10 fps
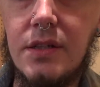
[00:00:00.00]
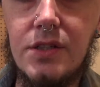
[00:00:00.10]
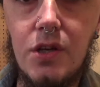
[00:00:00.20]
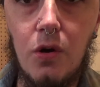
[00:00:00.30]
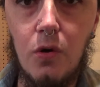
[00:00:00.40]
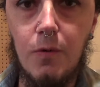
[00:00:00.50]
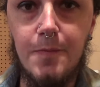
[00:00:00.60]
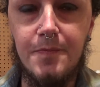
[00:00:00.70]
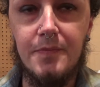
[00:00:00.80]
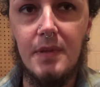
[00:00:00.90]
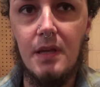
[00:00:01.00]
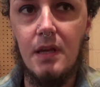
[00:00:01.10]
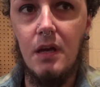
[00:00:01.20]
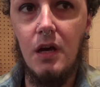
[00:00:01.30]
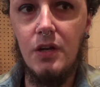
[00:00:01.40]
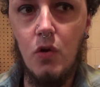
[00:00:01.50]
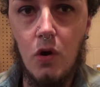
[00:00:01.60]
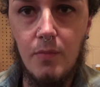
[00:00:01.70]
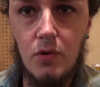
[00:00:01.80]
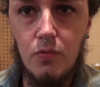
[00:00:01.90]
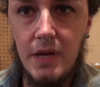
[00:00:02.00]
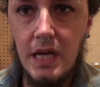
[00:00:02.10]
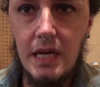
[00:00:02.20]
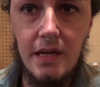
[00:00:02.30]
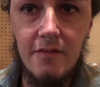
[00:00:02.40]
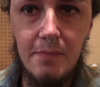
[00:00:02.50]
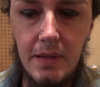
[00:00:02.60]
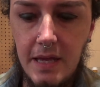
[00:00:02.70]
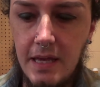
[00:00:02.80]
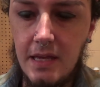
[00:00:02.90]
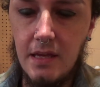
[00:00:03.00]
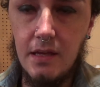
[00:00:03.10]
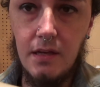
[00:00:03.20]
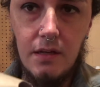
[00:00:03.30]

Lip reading: So, a normal way of playing,